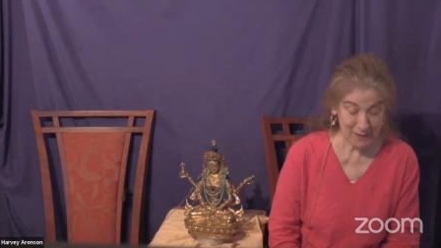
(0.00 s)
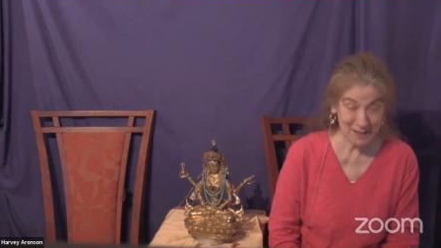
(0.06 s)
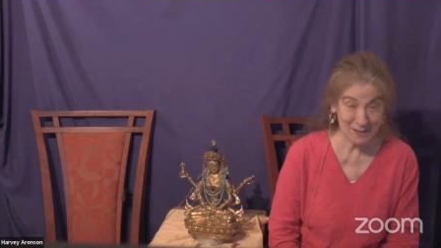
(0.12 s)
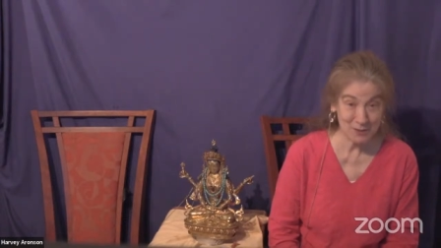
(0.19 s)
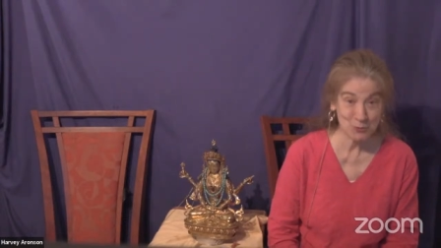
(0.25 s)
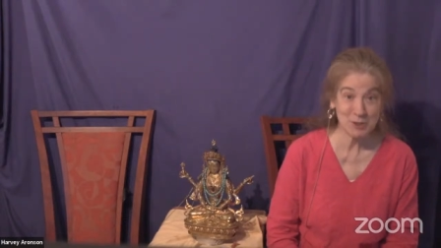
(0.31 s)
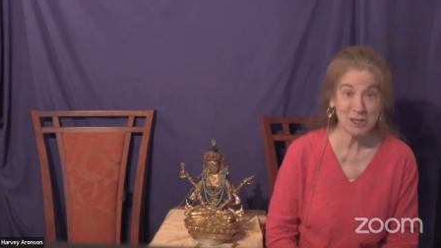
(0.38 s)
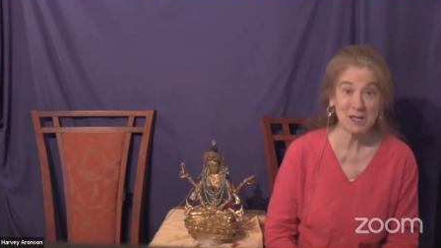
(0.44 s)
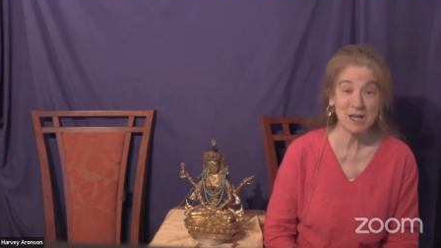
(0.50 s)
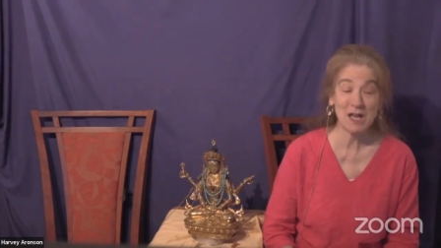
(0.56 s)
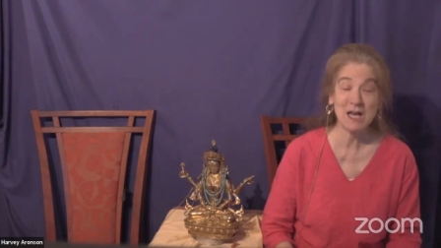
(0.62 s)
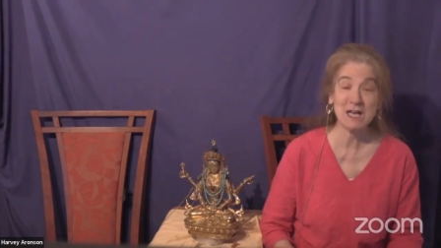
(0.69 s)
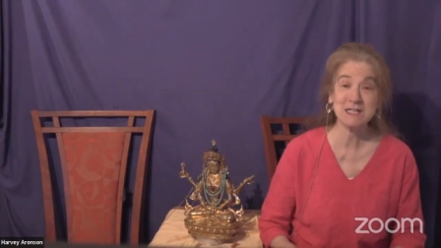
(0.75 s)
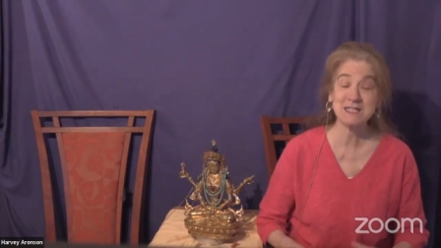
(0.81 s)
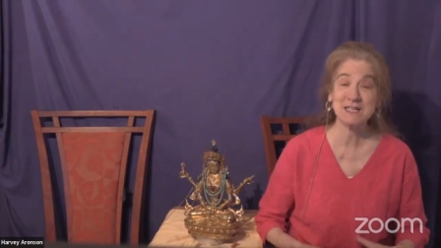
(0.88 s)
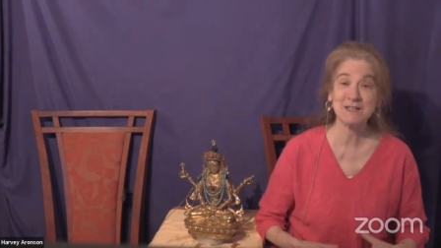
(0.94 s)
and
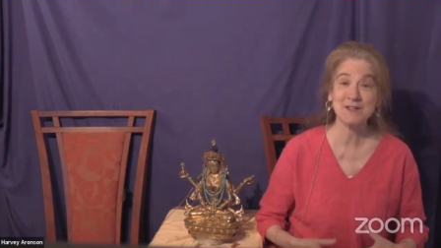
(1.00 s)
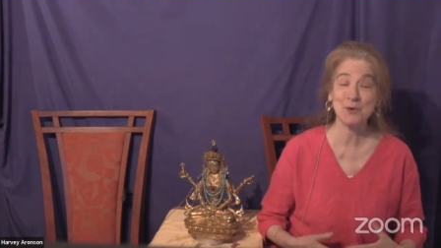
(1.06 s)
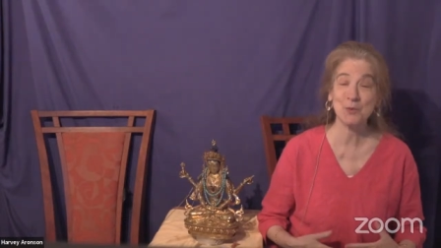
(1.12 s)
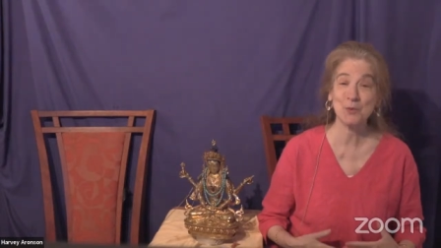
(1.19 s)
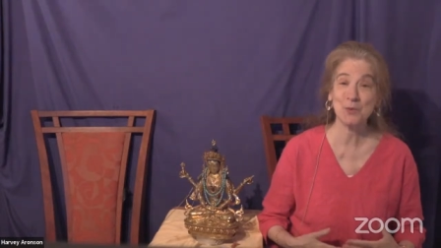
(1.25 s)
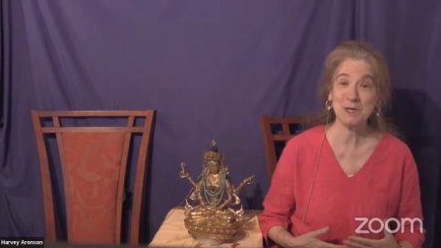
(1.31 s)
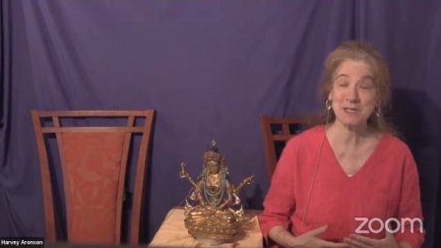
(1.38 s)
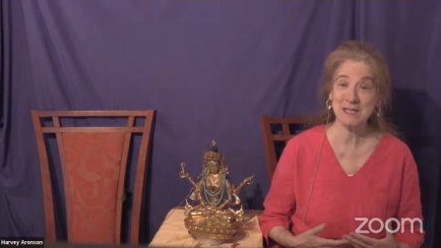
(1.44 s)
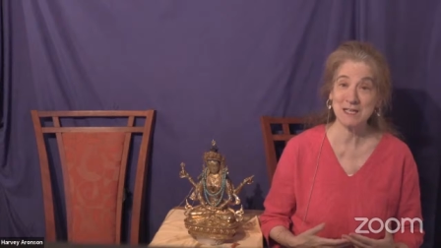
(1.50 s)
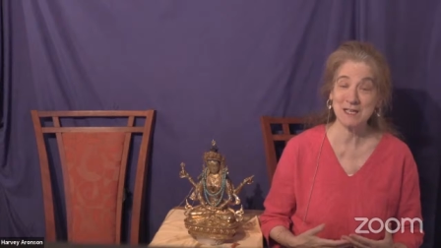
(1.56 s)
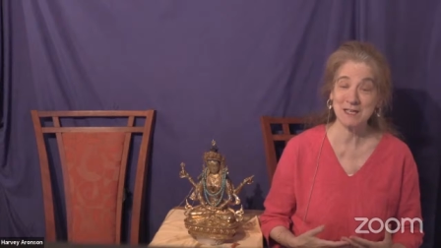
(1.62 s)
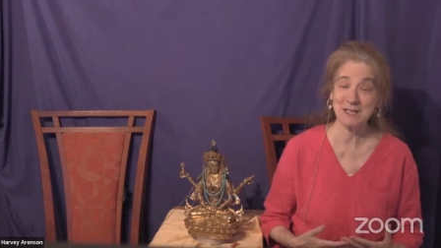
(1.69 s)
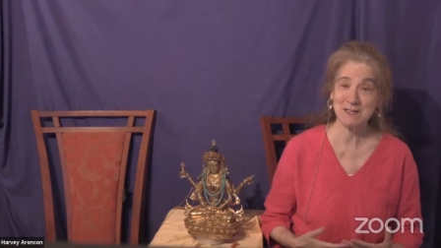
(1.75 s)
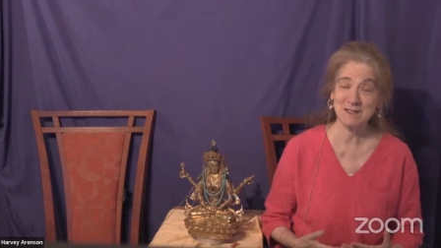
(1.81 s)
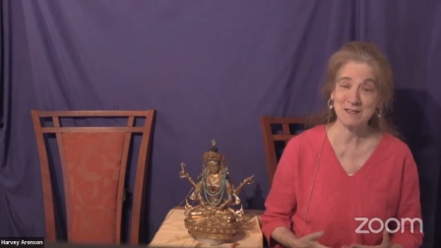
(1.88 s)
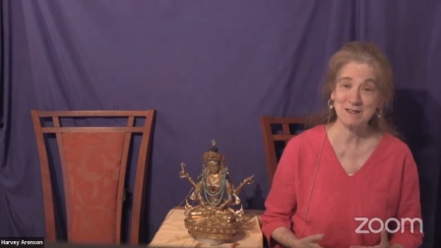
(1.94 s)
realizing that we
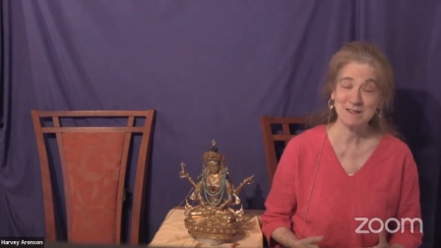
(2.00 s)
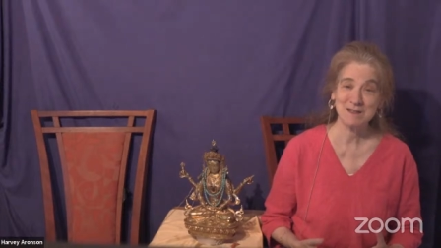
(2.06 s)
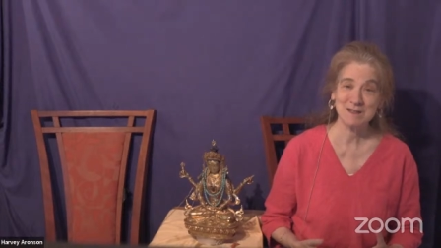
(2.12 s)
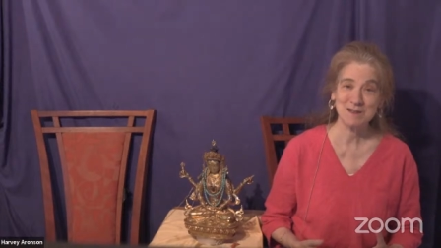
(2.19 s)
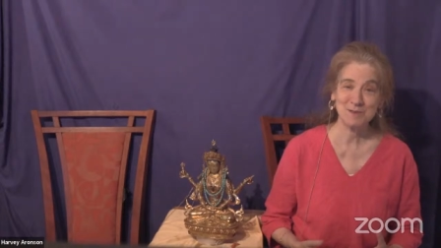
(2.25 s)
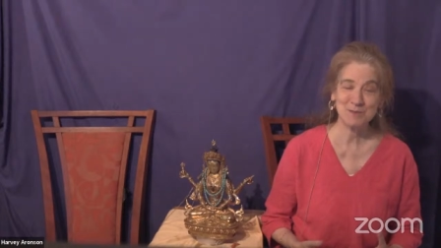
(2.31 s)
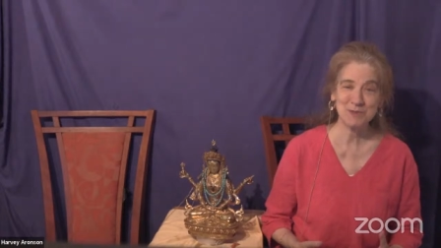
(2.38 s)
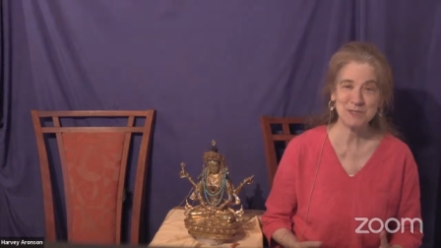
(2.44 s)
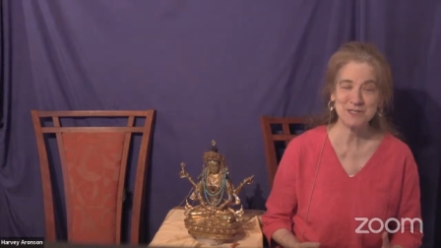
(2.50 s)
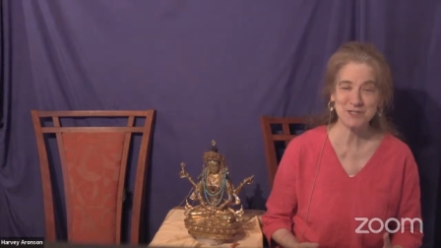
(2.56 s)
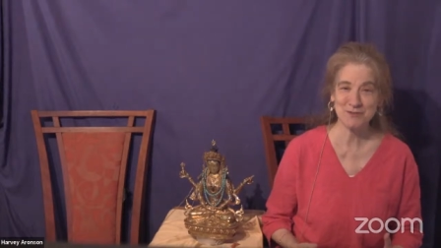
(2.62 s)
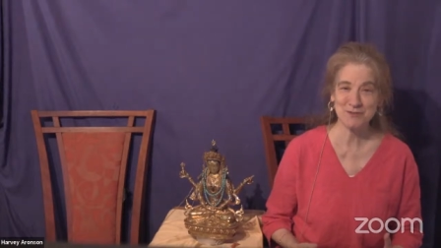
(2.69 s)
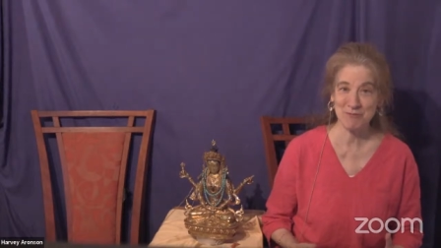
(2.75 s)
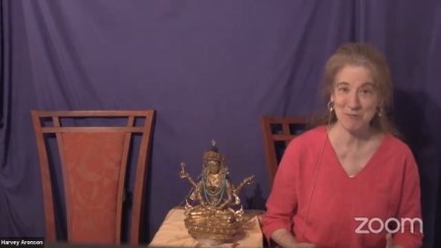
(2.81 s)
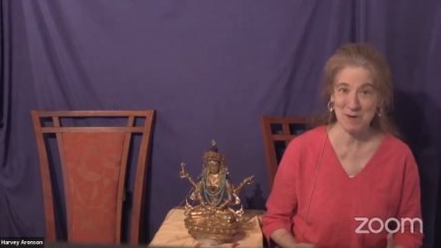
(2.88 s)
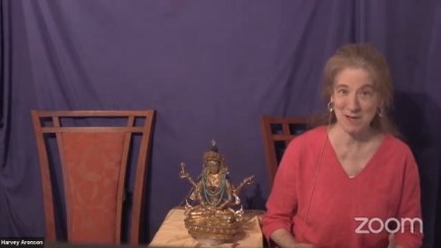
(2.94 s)
need peace
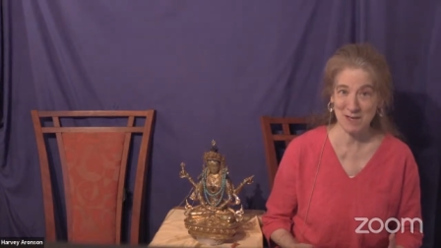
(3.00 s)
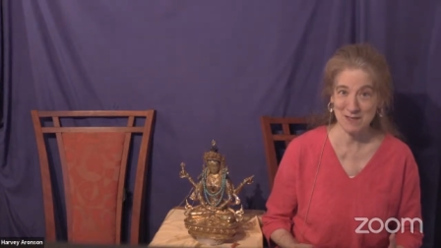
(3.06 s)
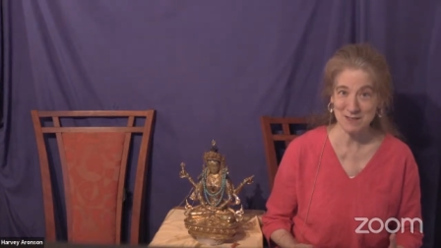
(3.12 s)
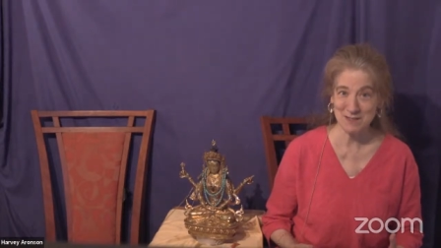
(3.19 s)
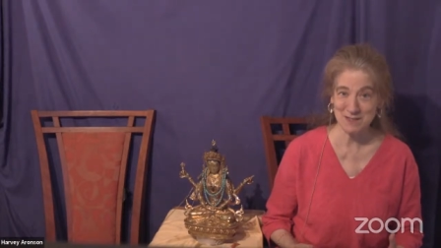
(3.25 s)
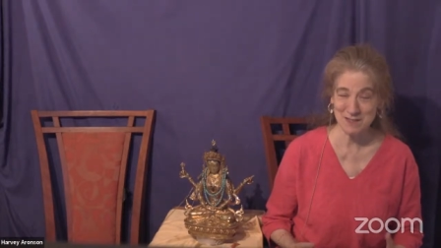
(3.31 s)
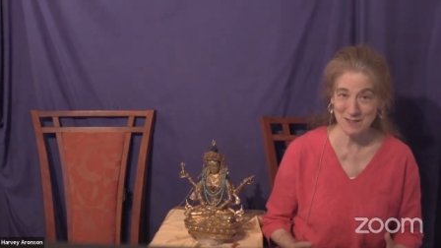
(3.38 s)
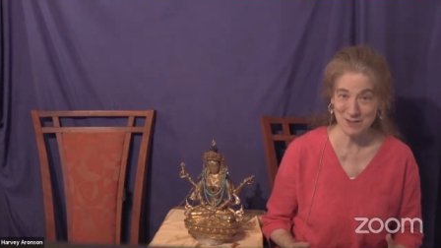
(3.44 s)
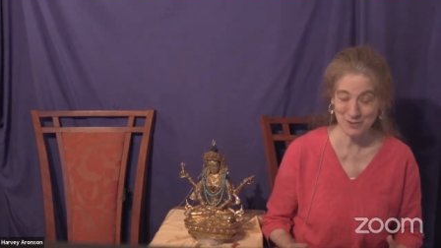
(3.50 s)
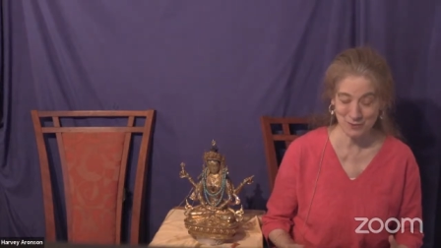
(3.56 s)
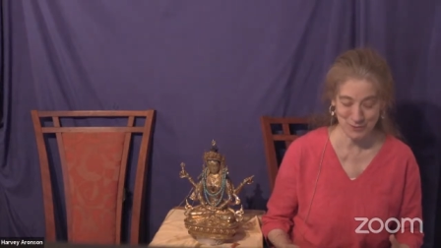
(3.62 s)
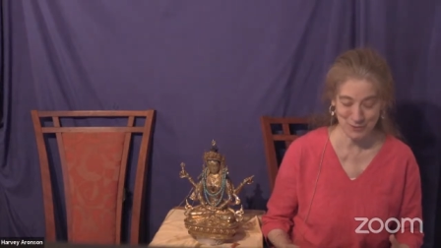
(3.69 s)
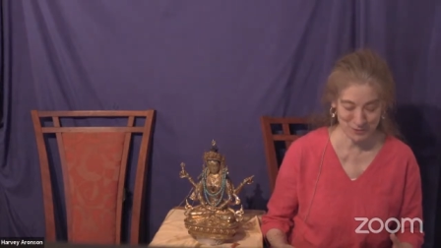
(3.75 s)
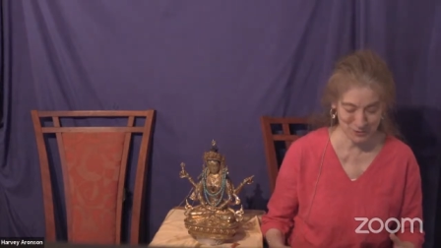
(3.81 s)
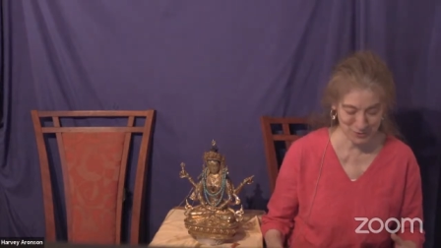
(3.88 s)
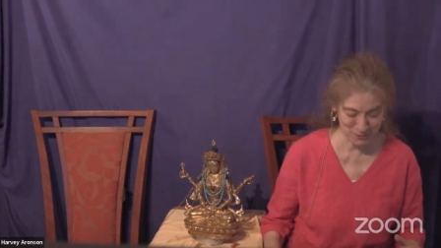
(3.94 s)
of mind in
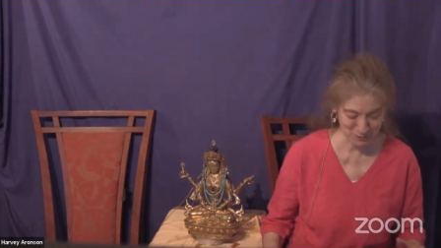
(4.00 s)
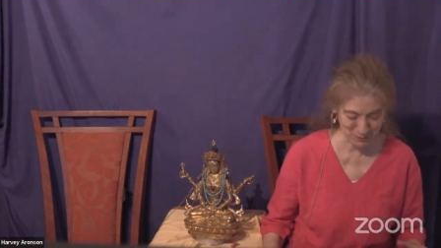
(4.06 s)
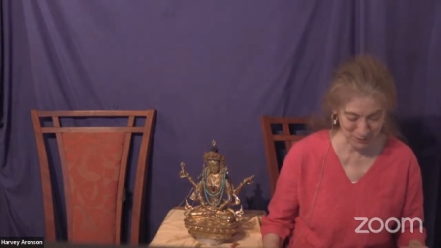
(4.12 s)
order to